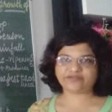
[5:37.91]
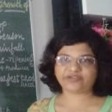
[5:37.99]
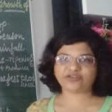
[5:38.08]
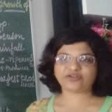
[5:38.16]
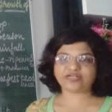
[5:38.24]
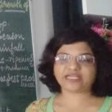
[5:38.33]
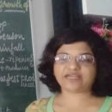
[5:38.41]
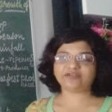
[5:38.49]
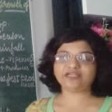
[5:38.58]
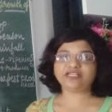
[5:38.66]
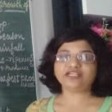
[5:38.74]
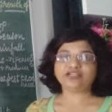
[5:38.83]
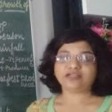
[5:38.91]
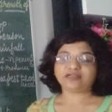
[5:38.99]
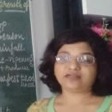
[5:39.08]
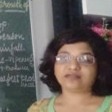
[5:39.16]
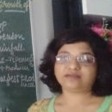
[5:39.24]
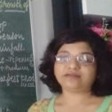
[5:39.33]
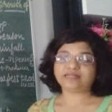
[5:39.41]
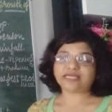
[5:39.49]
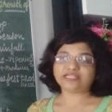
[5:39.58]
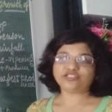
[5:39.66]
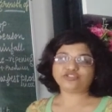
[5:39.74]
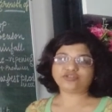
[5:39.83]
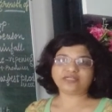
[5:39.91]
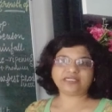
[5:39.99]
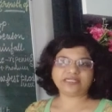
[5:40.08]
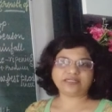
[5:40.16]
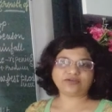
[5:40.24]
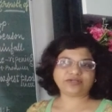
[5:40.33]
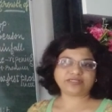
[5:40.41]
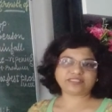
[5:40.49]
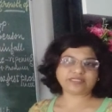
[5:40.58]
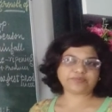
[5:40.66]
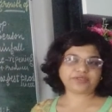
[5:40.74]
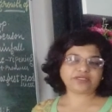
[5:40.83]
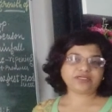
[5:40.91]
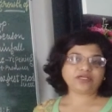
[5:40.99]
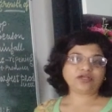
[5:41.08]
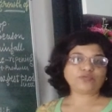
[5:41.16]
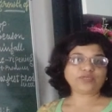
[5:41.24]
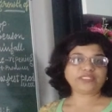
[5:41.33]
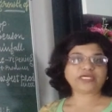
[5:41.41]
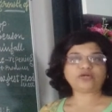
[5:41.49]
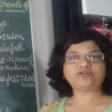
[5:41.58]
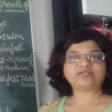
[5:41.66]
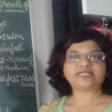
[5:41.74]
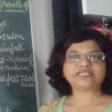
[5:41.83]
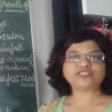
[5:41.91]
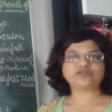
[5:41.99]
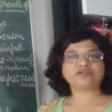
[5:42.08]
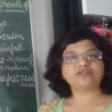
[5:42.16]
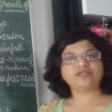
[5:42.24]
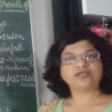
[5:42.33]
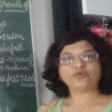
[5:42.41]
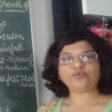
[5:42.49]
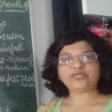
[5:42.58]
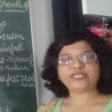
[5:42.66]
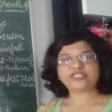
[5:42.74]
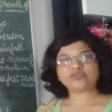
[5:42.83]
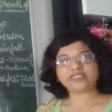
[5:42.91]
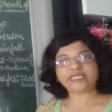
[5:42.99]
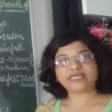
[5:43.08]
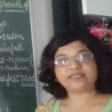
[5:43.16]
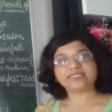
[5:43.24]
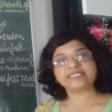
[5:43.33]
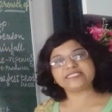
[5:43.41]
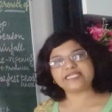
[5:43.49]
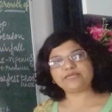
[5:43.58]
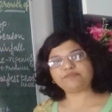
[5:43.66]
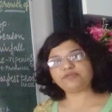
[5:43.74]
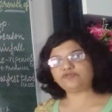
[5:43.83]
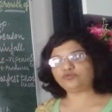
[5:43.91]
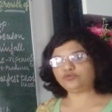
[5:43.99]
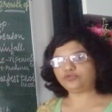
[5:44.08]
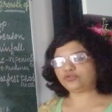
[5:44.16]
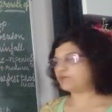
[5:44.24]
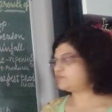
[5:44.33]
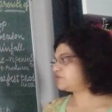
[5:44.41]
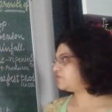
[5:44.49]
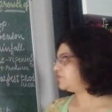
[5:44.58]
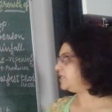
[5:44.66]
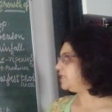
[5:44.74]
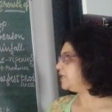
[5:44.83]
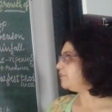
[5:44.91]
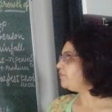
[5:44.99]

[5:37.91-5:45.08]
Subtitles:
We cannot have a lunch or a dinner or a supper without rice or wheat. So, they are the staple food crops of India.